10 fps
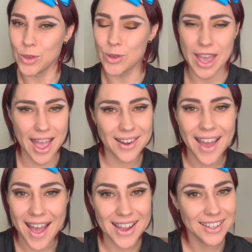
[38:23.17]
You
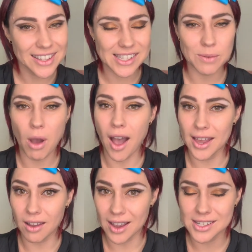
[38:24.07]
can add some
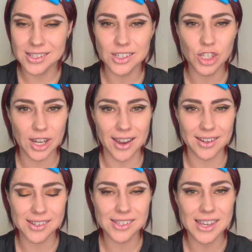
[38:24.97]
highlighters and
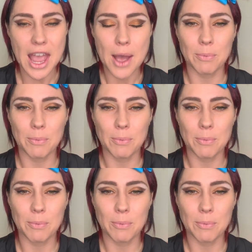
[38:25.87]
shaders,